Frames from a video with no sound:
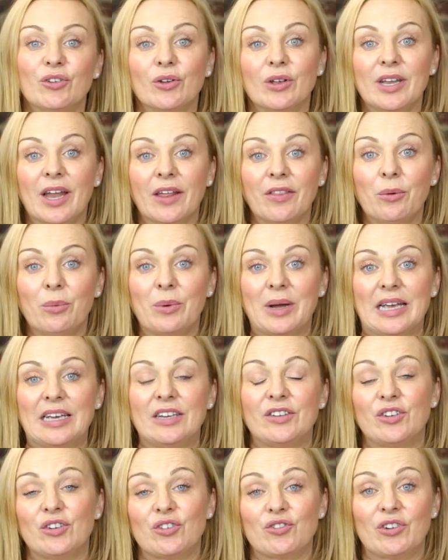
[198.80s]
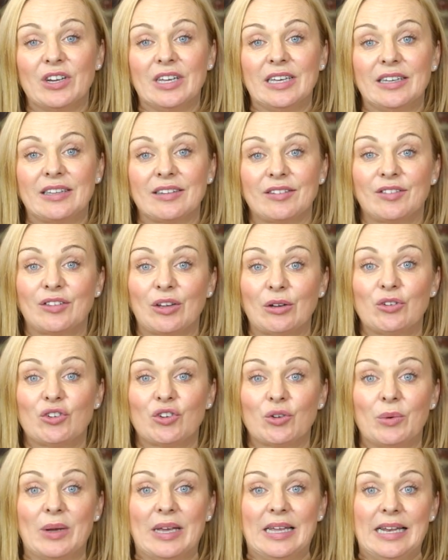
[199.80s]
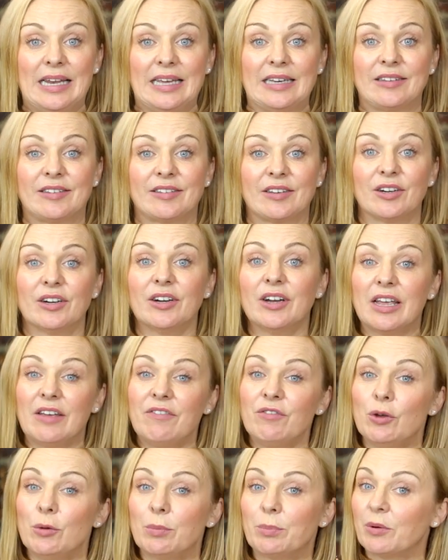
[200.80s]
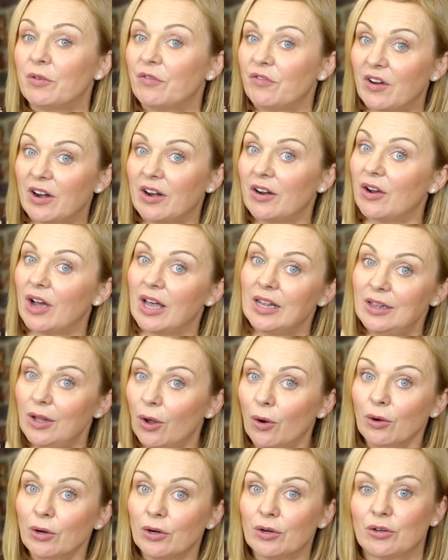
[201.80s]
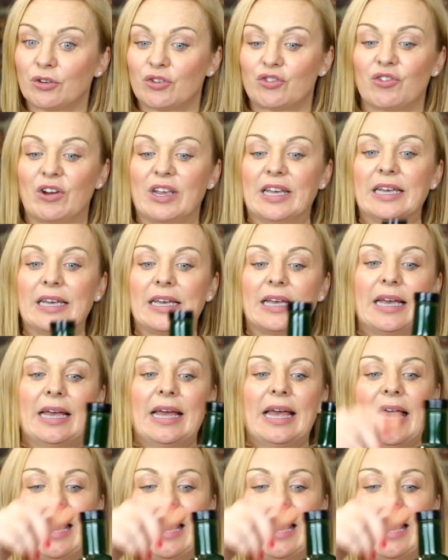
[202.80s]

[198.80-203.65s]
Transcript: So another way to drink Social Elixir, if you prefer a longer drink,